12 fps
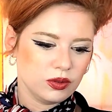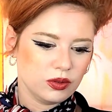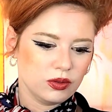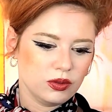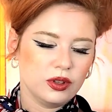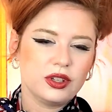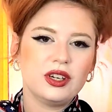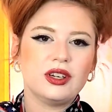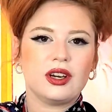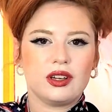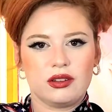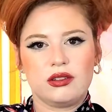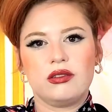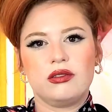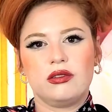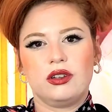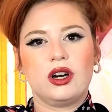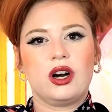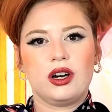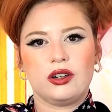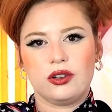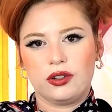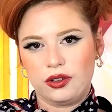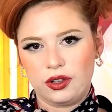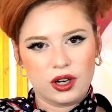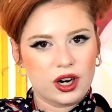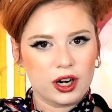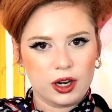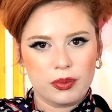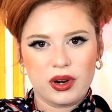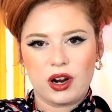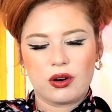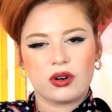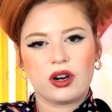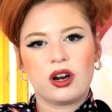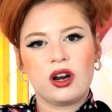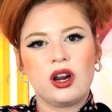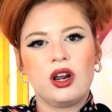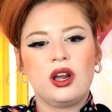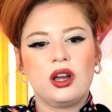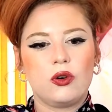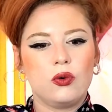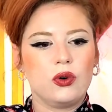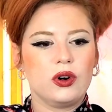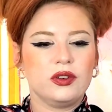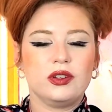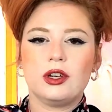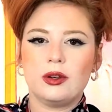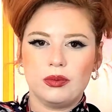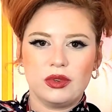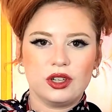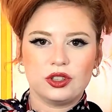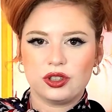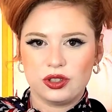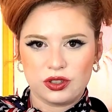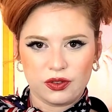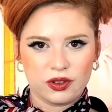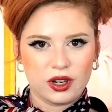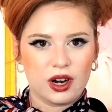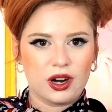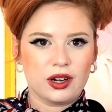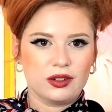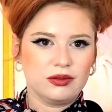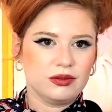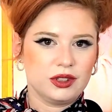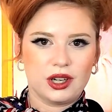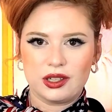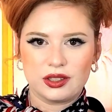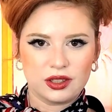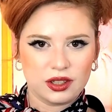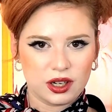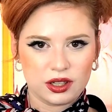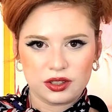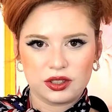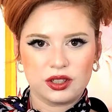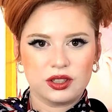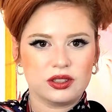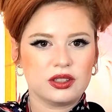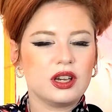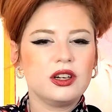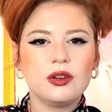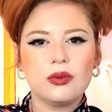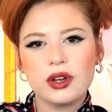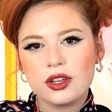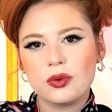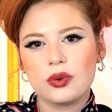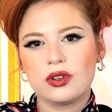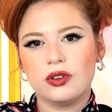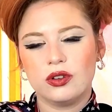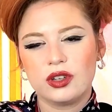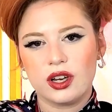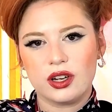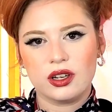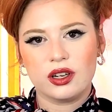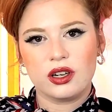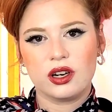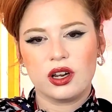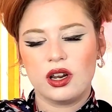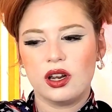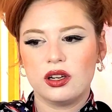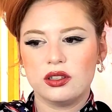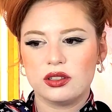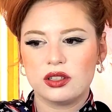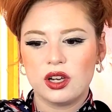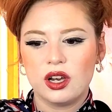looking at God or your higher power or the emanations of God, gods and goddesses, any way you want to look at it. And,